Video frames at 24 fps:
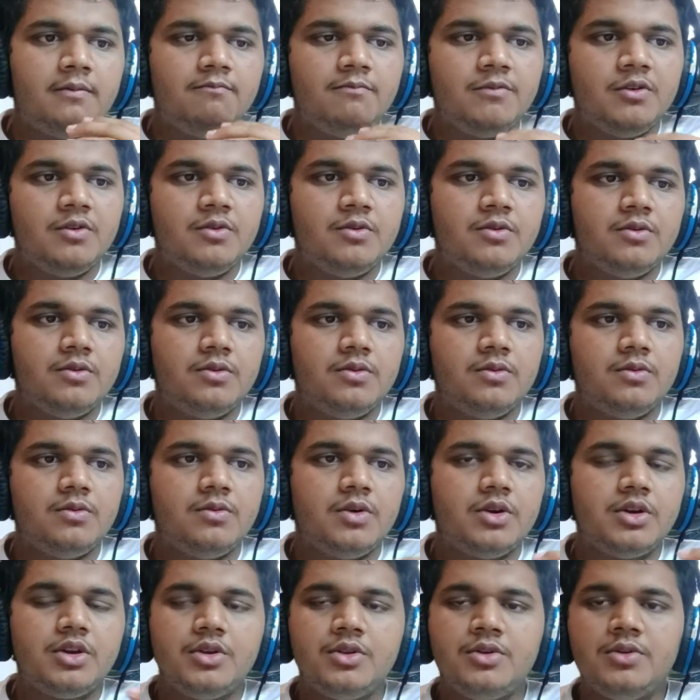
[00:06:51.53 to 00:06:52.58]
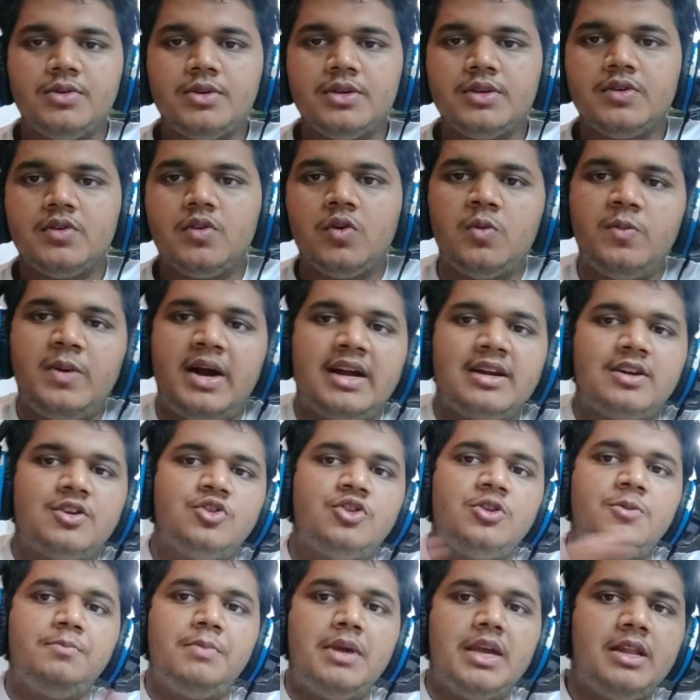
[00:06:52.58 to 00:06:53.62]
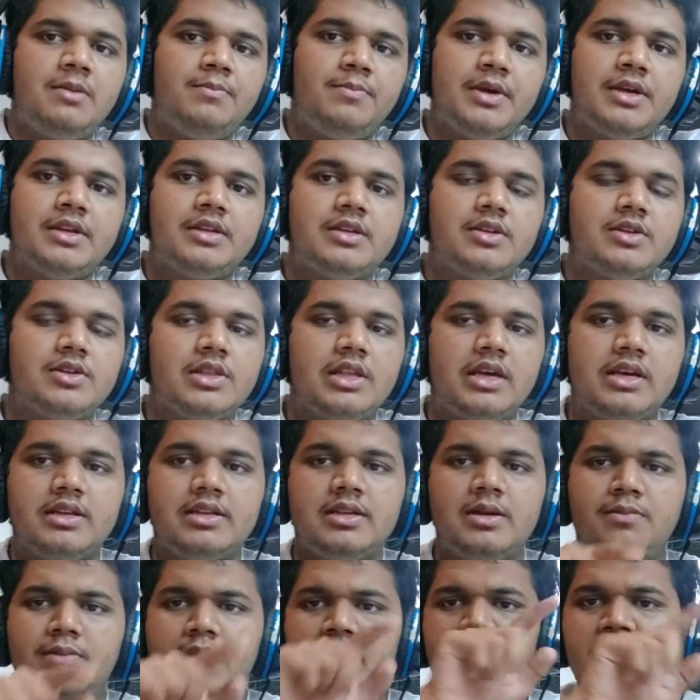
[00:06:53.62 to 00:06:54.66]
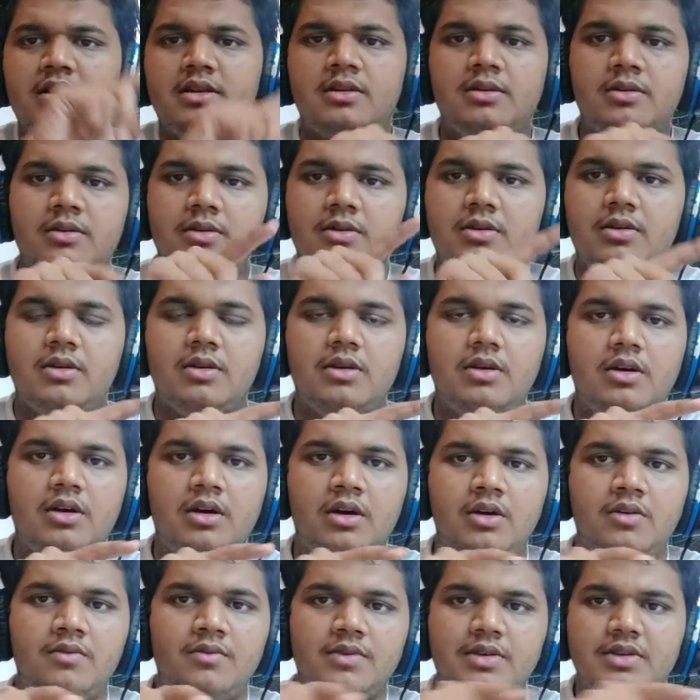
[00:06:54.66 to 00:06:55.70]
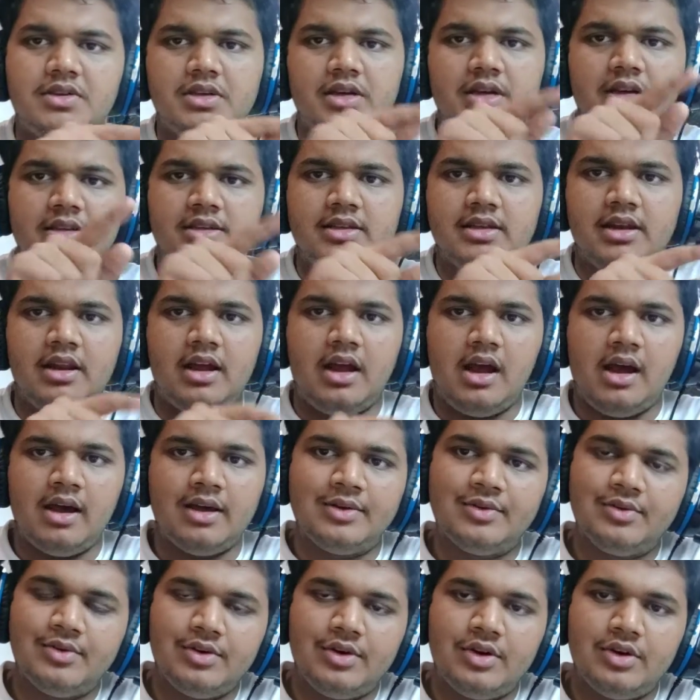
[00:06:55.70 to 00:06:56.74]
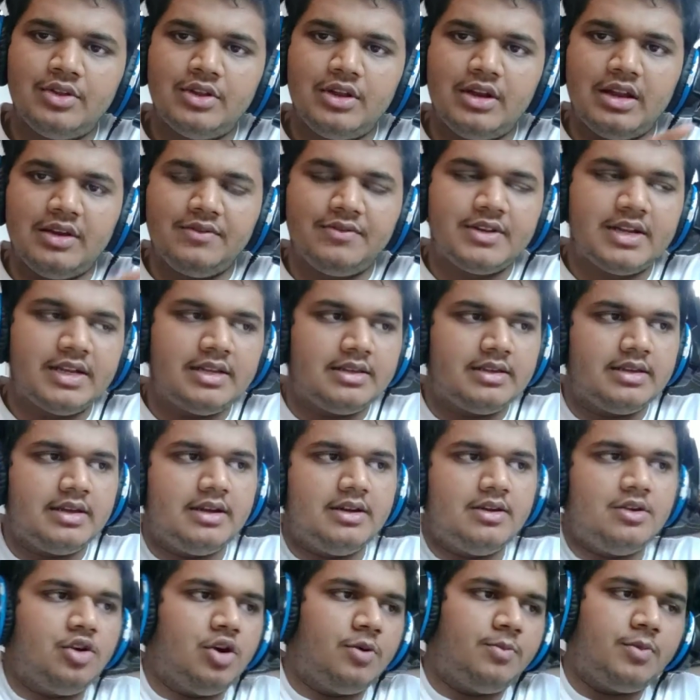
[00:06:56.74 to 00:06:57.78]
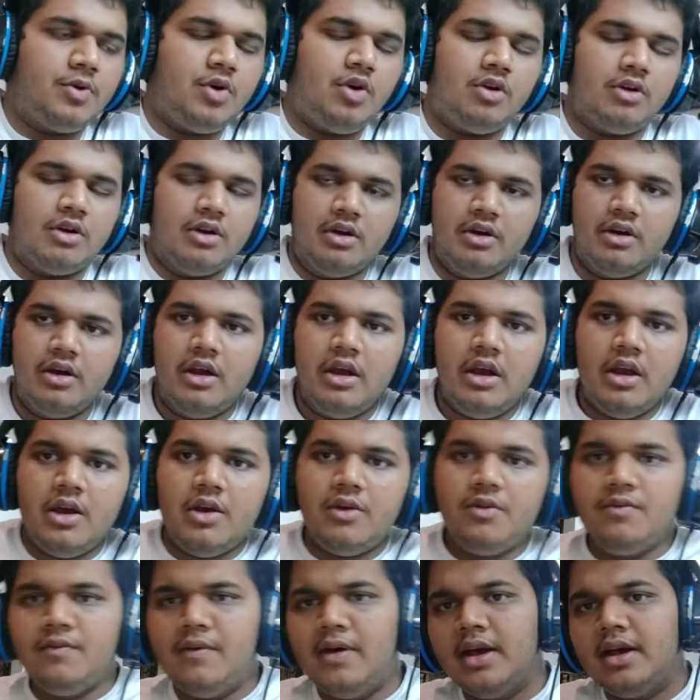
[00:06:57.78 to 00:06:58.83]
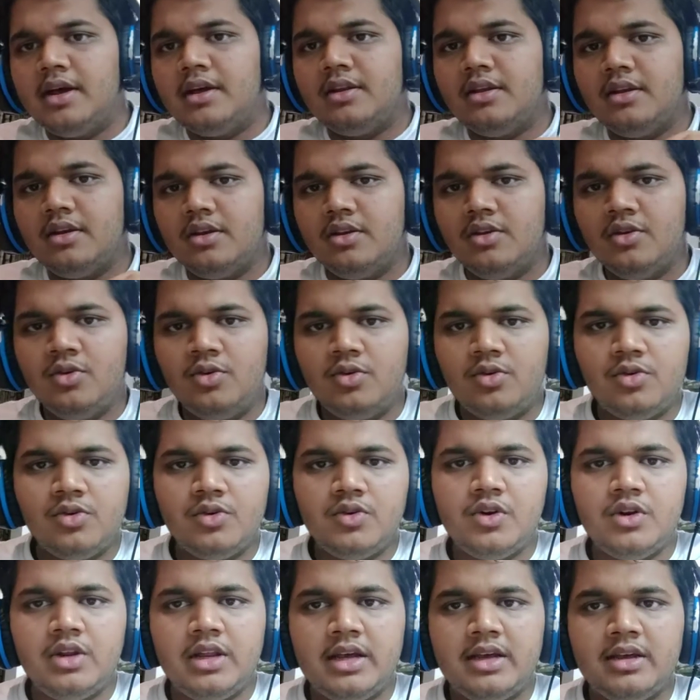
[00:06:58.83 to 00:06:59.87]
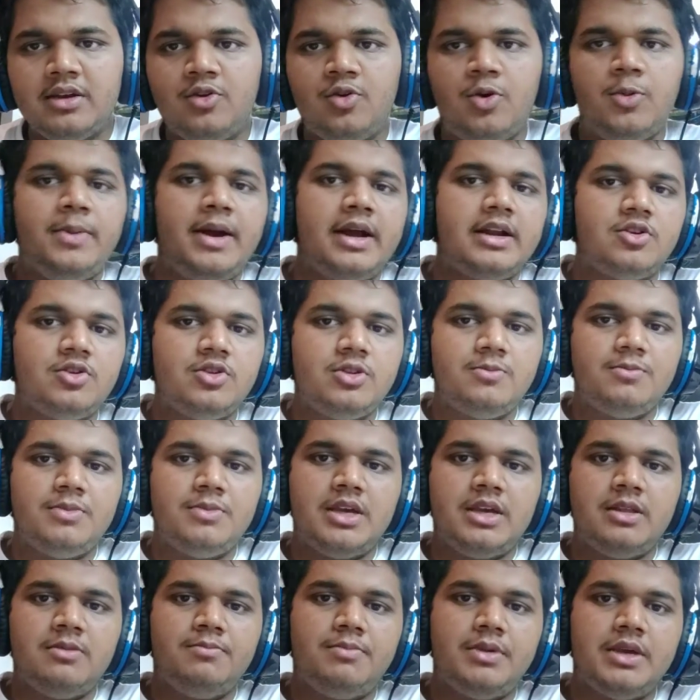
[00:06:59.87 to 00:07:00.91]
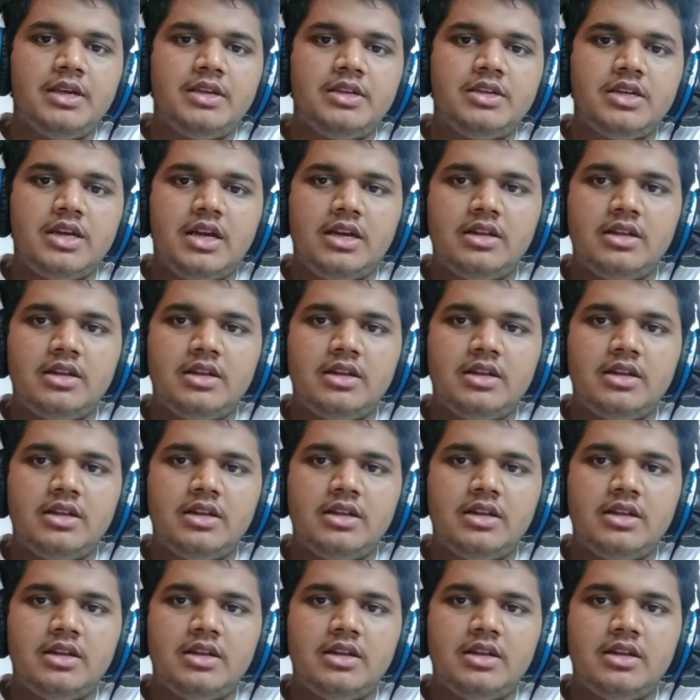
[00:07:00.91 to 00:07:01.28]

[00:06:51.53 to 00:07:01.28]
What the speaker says: you what you do is go back to the main page. So there is a button which has an arrow on the left hand side top corner, where you could like go back to the main page